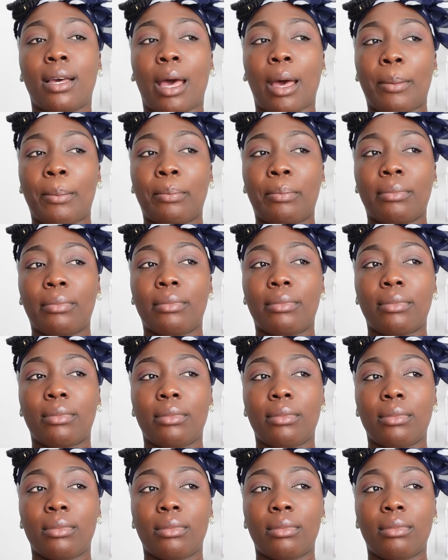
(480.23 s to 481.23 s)
um,
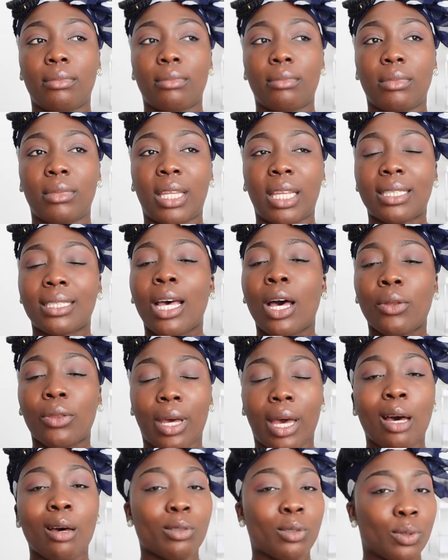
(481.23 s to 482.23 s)
that's how the
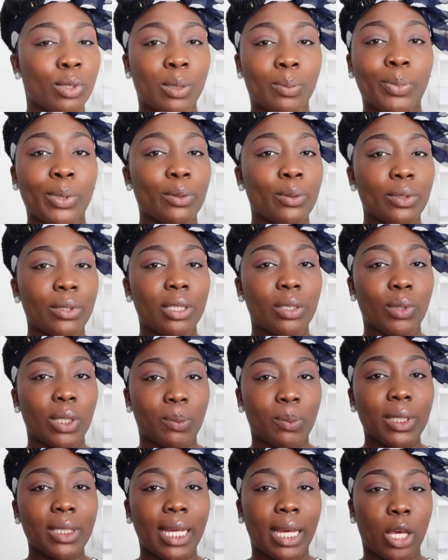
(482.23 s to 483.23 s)
house was built. It was
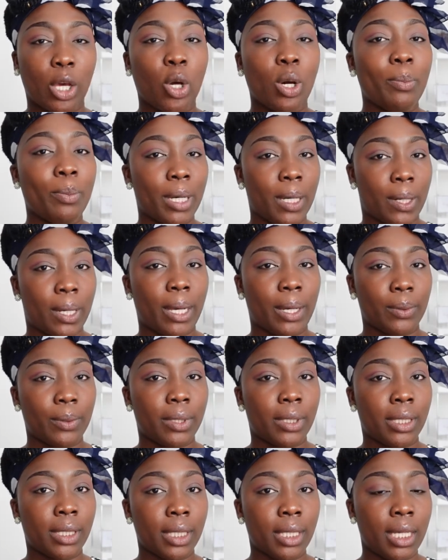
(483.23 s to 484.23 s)
built like a compound
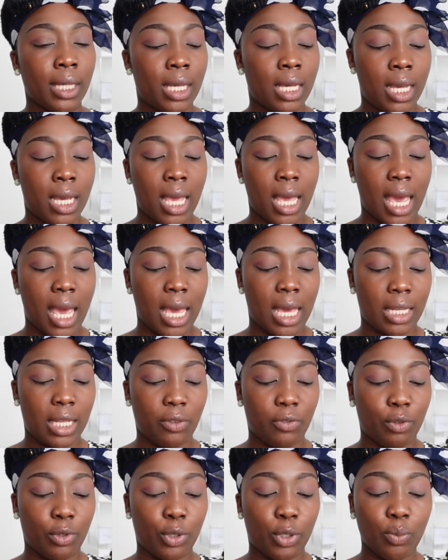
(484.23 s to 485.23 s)
house. And
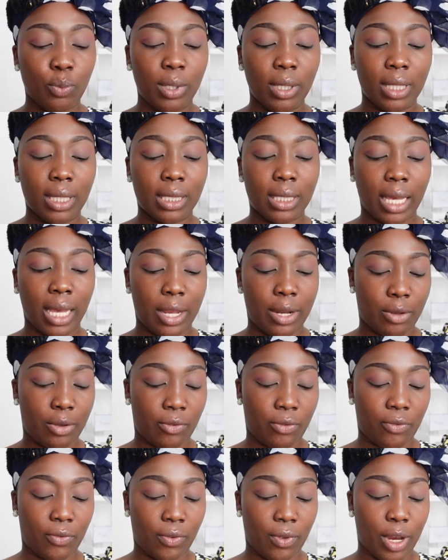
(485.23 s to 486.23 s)
if you're doing this kind
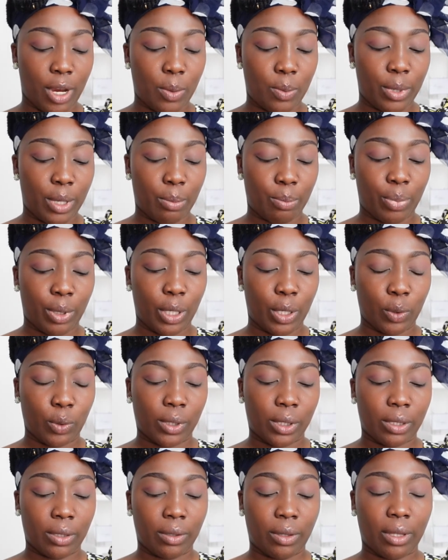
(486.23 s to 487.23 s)
of Airbnb
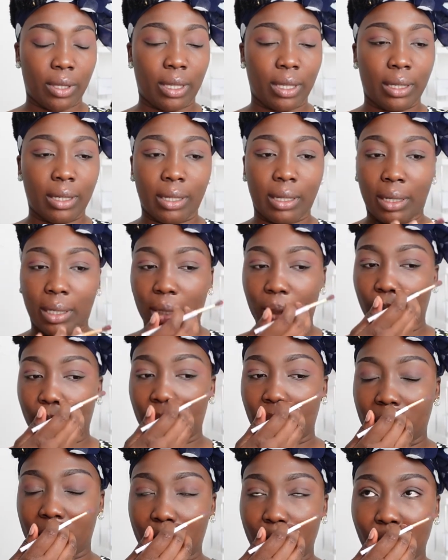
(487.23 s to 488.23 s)
hostel thing, you
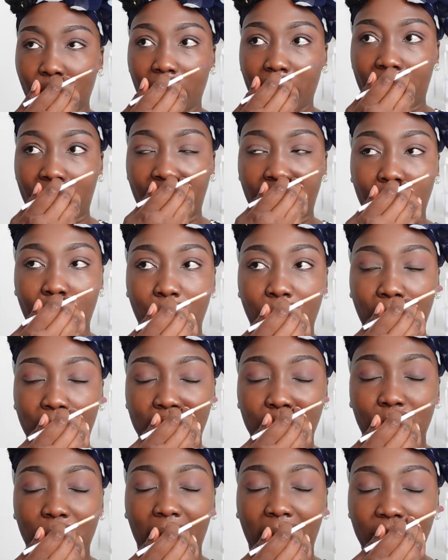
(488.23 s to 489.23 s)
would expect that the
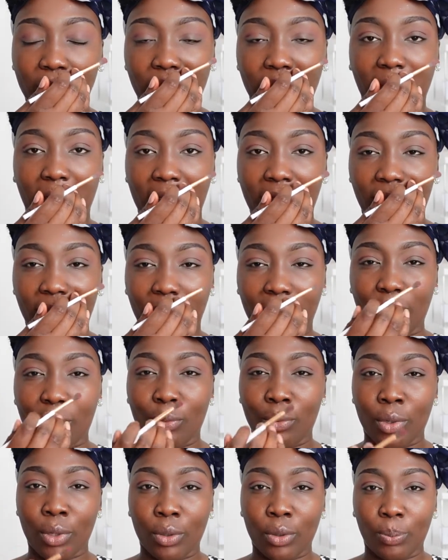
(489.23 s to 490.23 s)
person would actually have like a
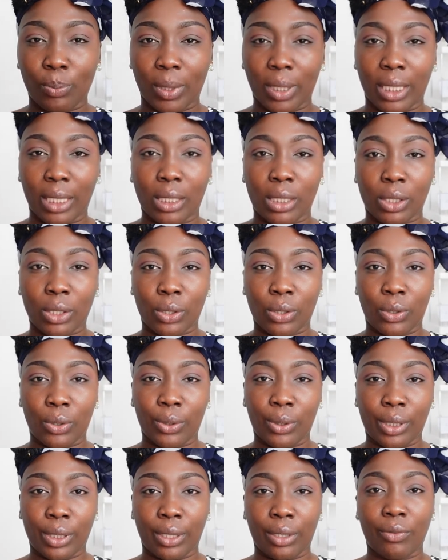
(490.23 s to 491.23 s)
real place
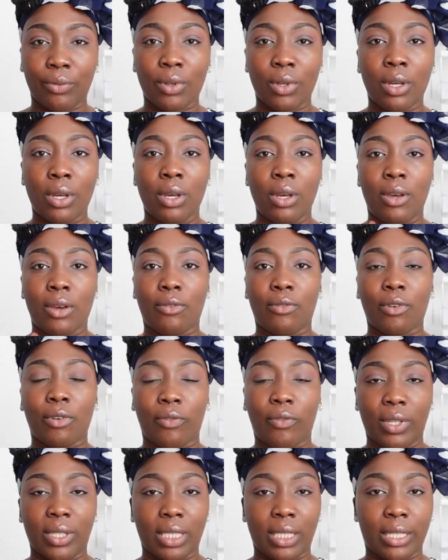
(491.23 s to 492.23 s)
conducive for
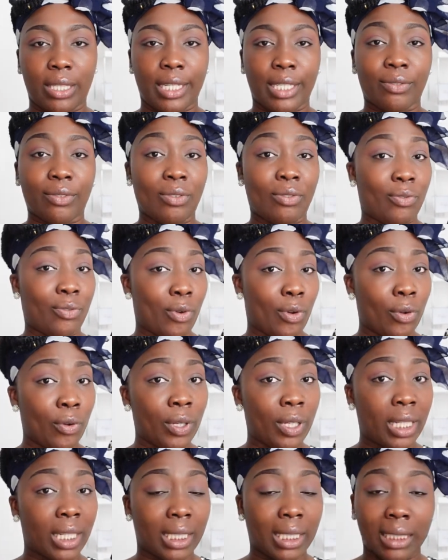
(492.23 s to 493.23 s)
visitors, for
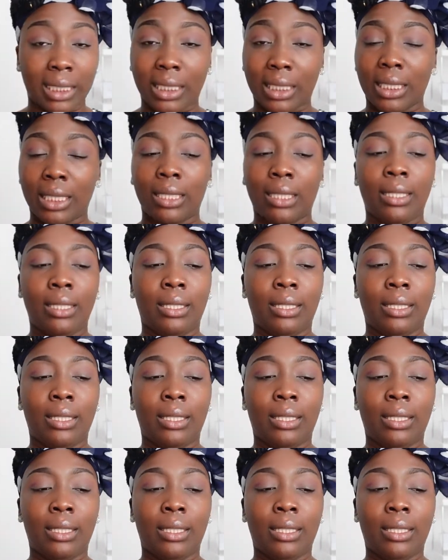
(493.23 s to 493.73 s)
foreigners,